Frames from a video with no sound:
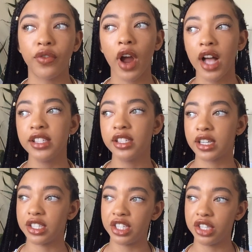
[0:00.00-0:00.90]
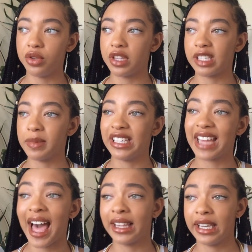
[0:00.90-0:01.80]
For us to continue this
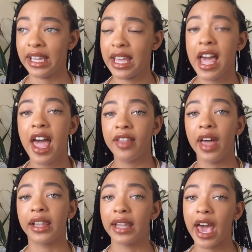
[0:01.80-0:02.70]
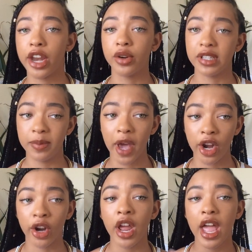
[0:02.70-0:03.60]
mentality that lighter is
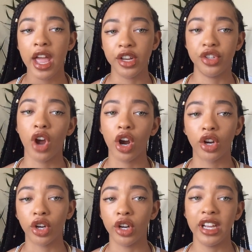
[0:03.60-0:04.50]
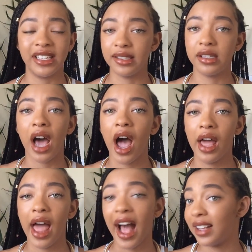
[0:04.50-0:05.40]
better and darker is
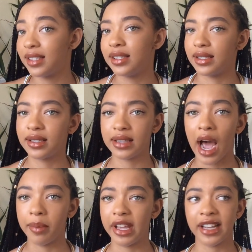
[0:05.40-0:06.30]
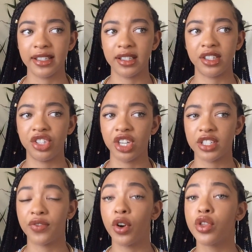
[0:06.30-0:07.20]
not, has to stop, because it's
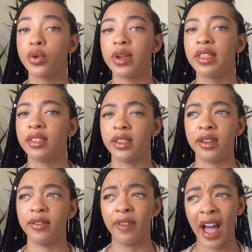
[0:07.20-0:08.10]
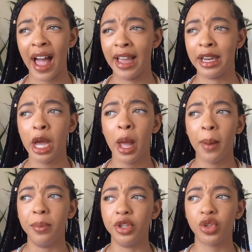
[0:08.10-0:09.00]
just furthering the divide
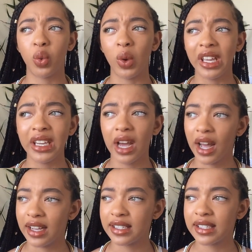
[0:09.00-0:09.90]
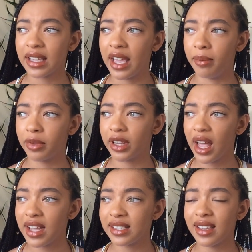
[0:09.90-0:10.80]
between us, and
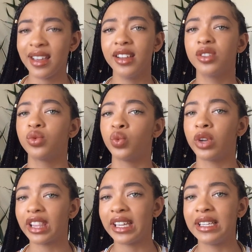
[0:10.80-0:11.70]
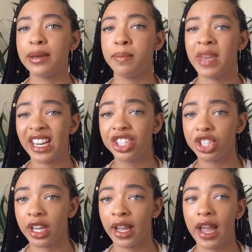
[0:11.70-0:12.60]
plus it is really
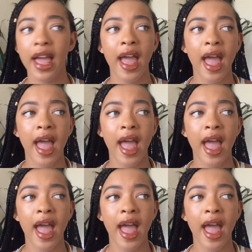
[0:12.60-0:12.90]
diminishing